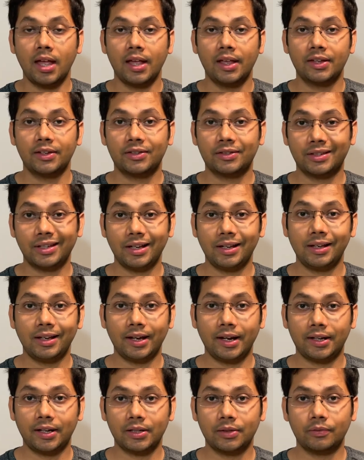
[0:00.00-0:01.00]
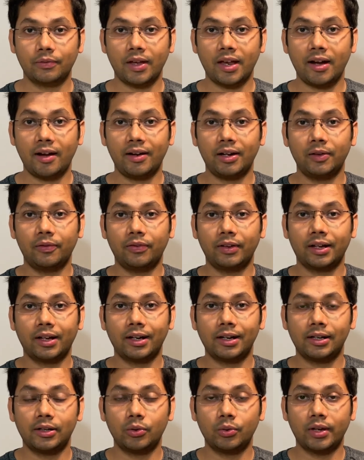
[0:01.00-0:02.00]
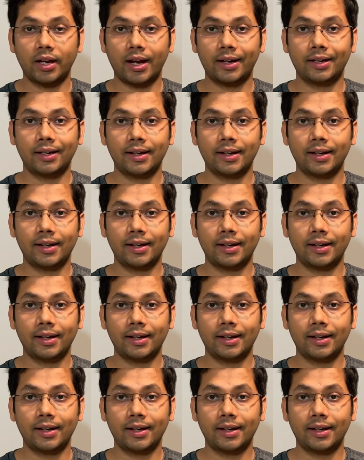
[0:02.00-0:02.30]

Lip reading: still it is very difficult to get an